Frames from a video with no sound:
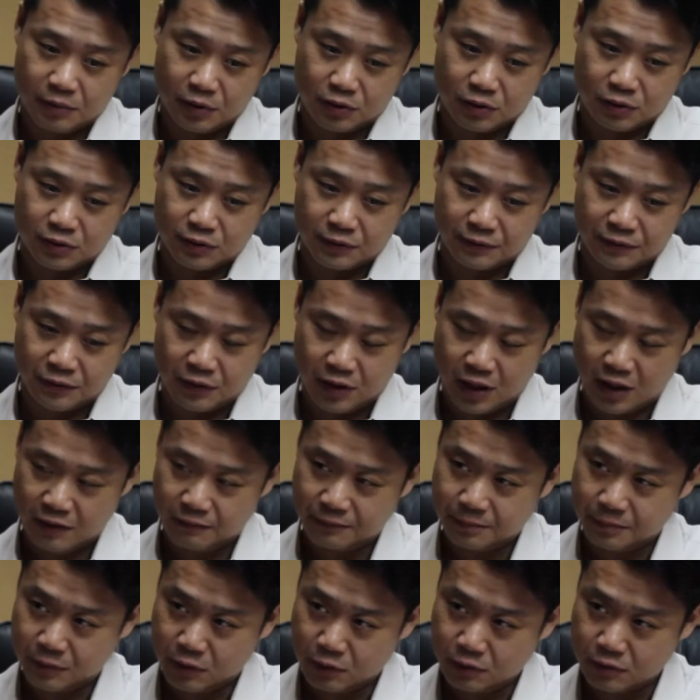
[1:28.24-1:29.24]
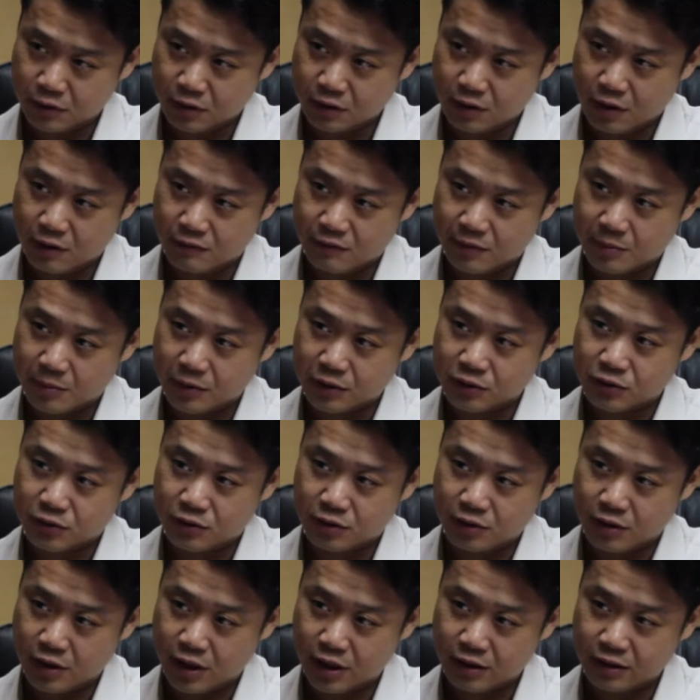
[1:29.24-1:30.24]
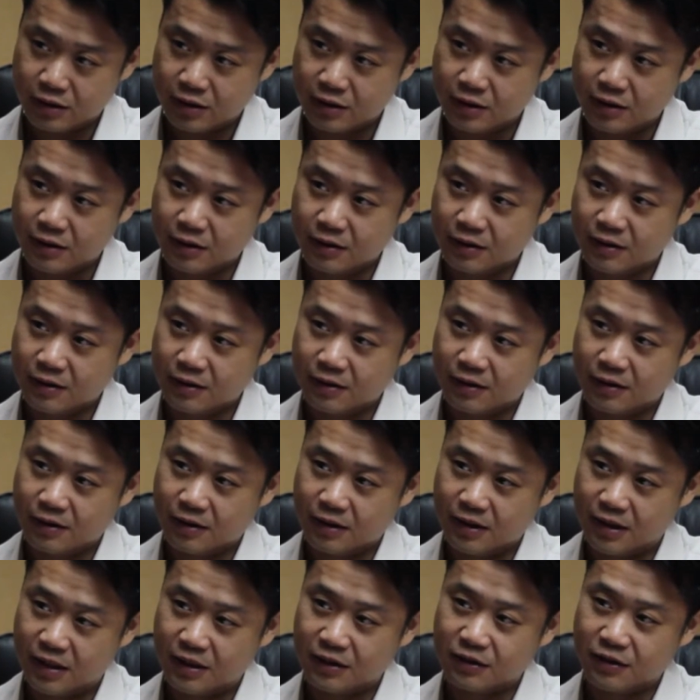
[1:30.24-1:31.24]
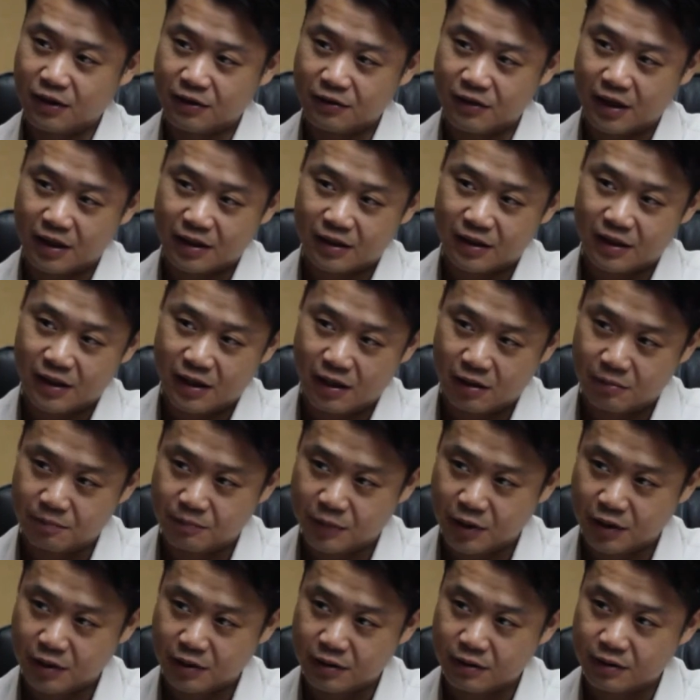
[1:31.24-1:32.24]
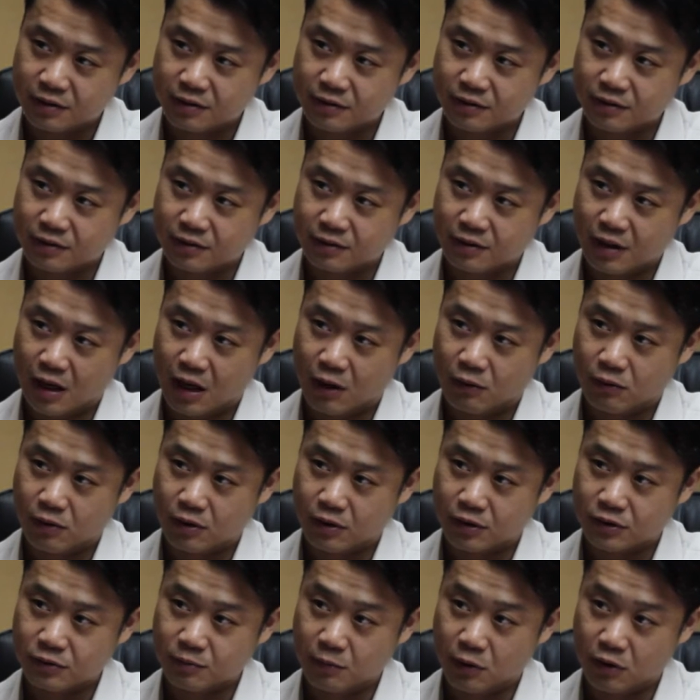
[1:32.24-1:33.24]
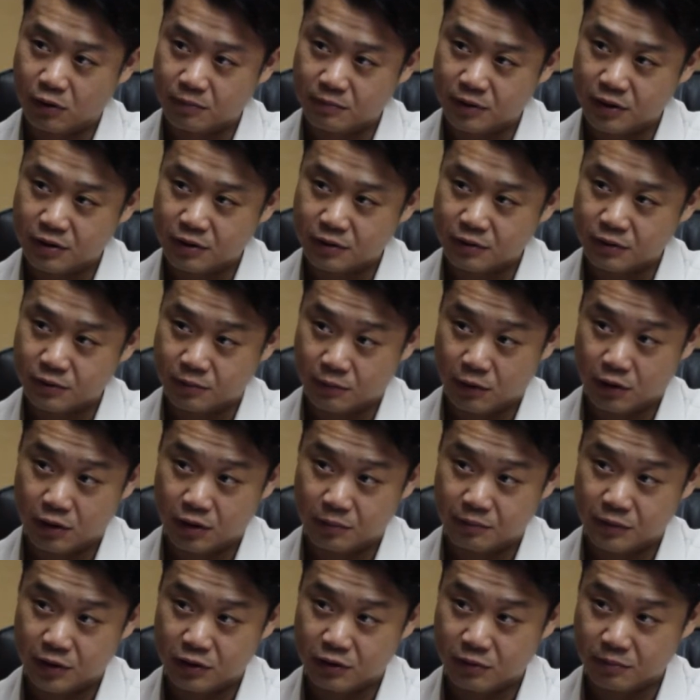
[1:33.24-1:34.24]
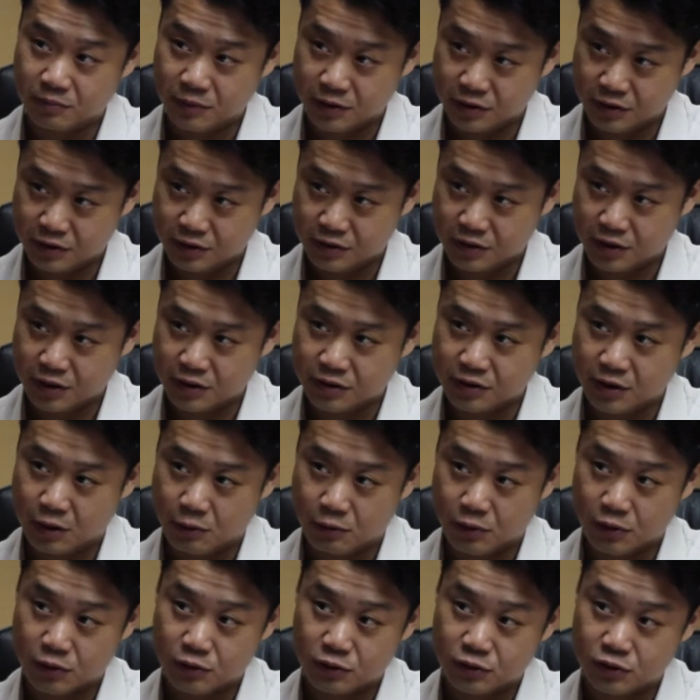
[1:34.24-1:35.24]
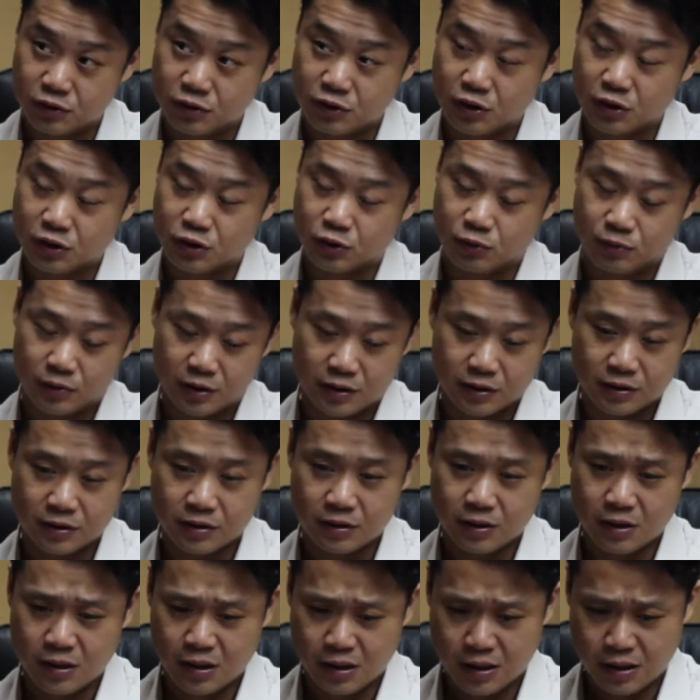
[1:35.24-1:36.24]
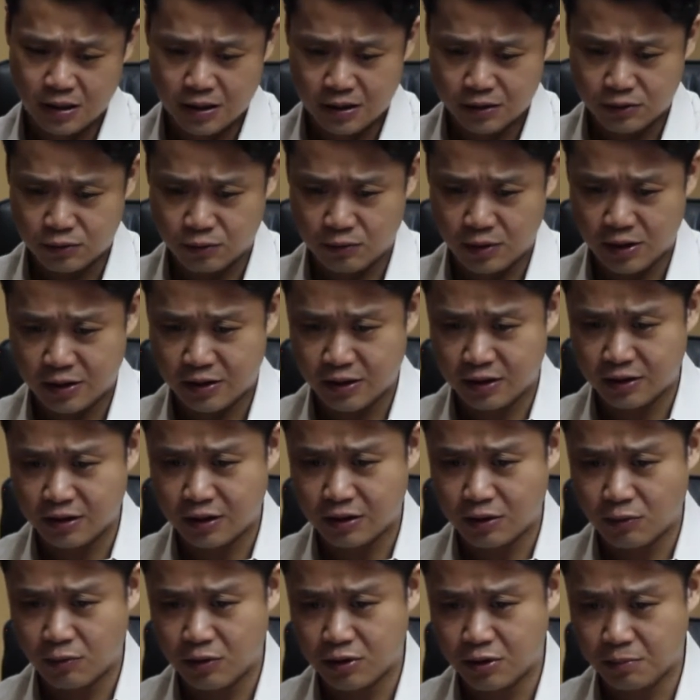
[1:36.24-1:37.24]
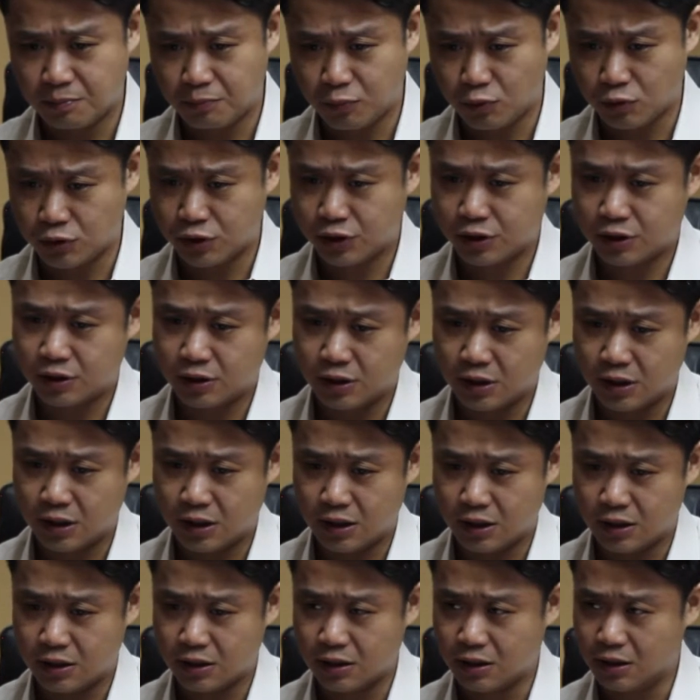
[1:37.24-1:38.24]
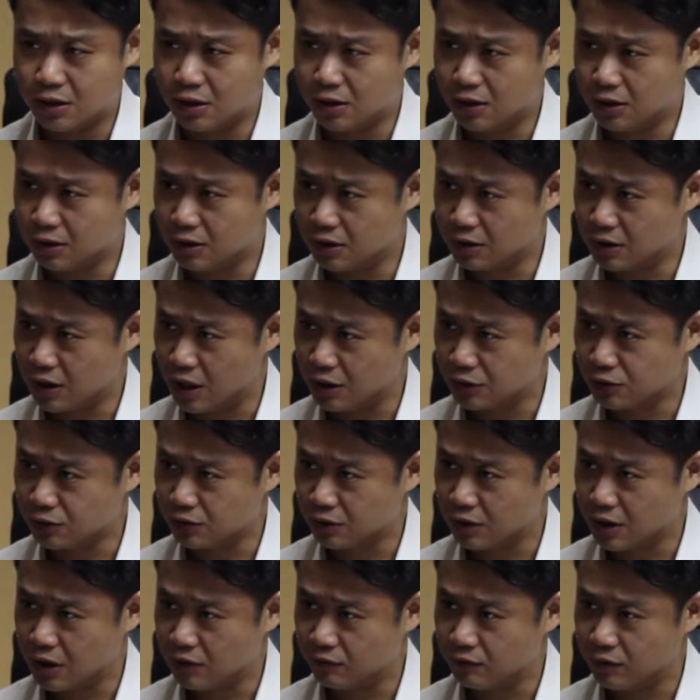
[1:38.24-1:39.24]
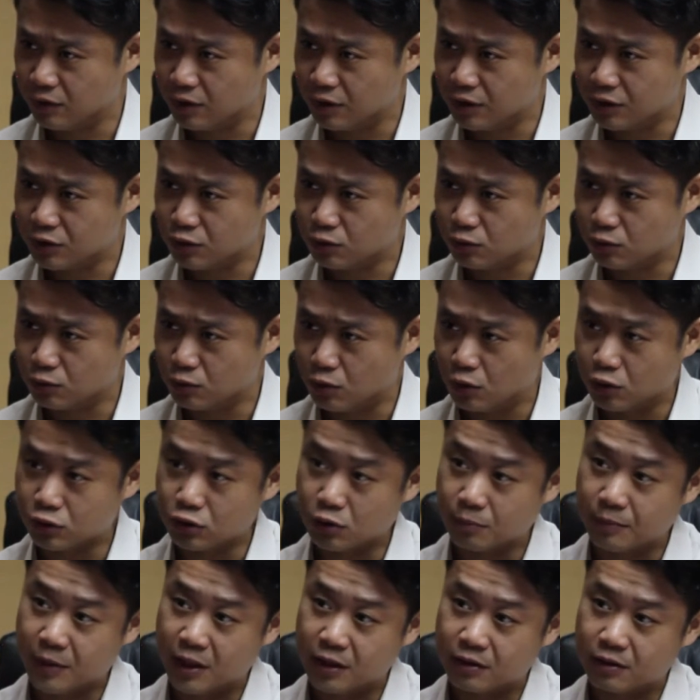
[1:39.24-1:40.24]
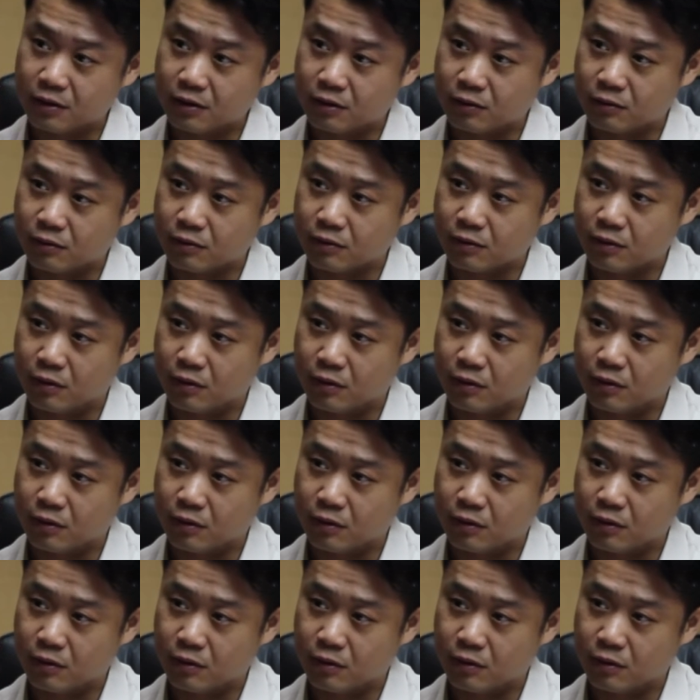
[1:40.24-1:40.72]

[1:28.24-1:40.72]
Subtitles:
Because if you help local governments, you're already indirectly helping our small and medium businesses, our constituents. So one thing that I want to push in the national level is to automate